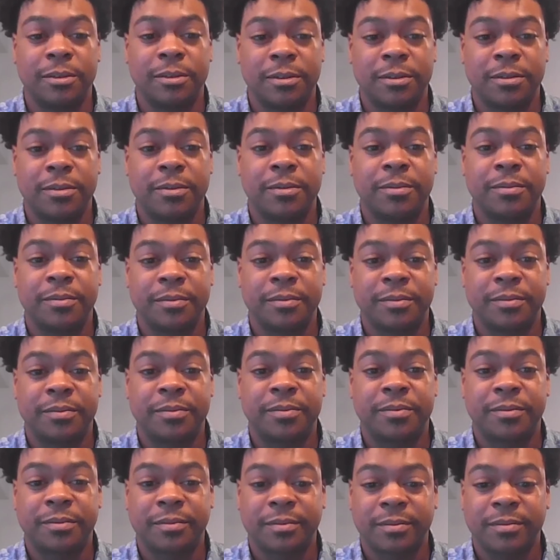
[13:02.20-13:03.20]

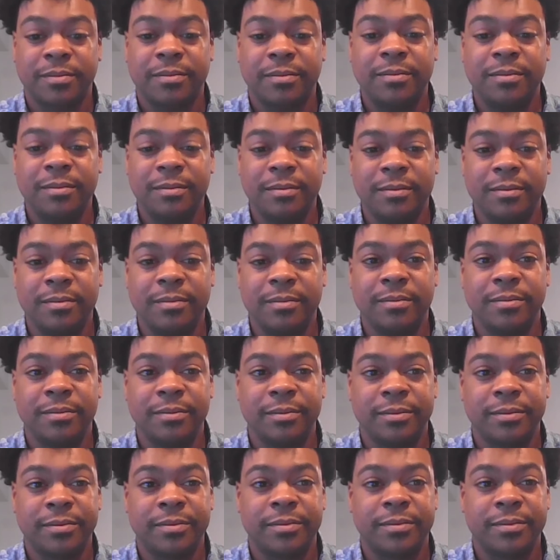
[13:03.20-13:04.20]

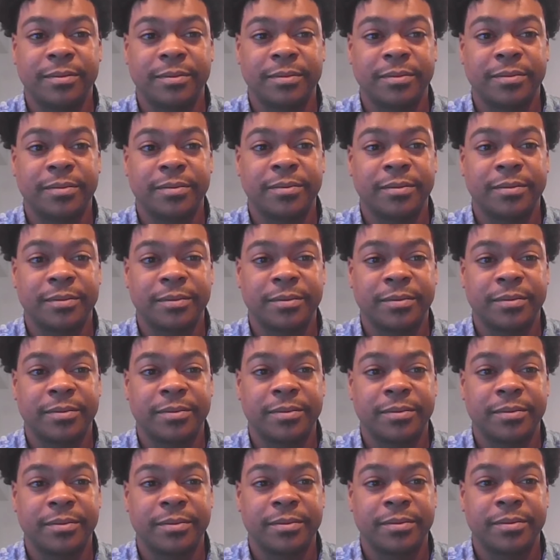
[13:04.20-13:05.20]

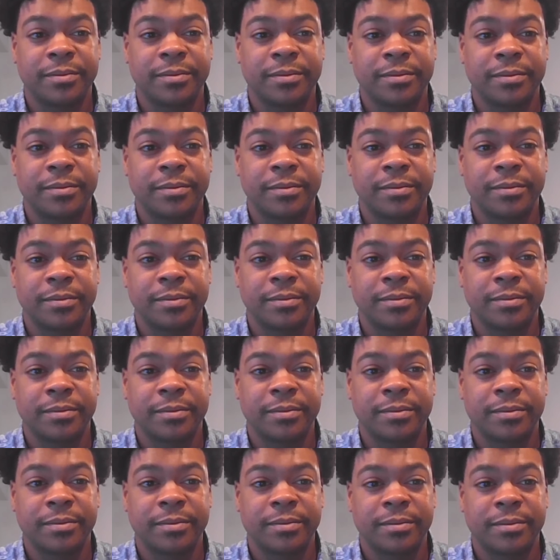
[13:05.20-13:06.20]

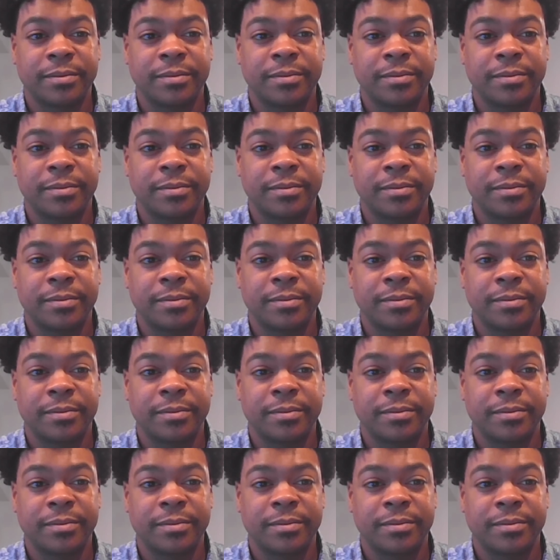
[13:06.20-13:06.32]
This person isn't speaking.